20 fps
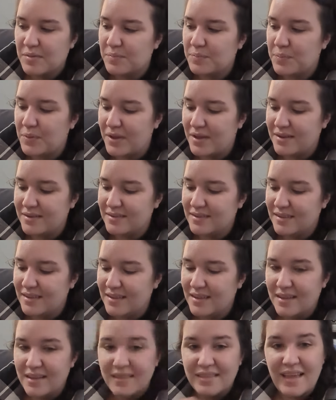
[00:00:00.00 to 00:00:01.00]
But
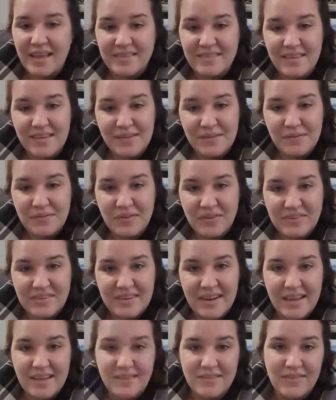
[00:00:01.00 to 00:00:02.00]
that's it for
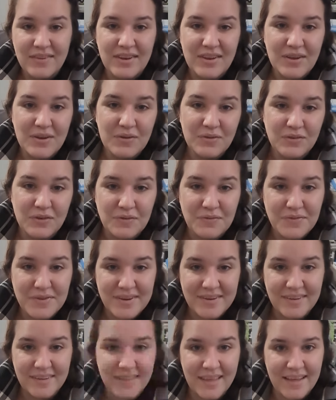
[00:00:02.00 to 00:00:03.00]
today's video. Don't
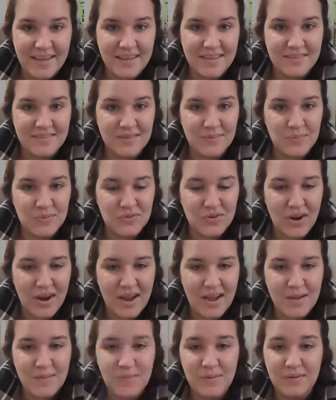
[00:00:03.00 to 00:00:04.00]
forget to like and
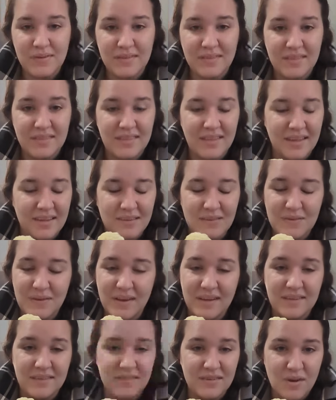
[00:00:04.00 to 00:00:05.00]
subscribe. Thank you
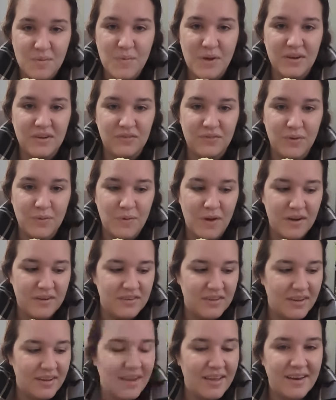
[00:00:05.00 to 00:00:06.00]
guys so much for
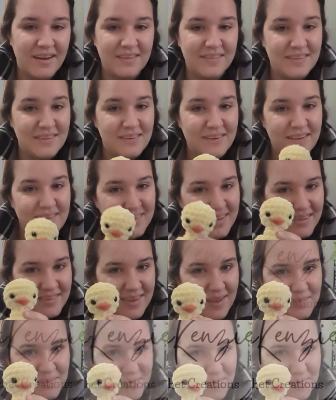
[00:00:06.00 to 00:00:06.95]
watching, and I'll see you guys next time.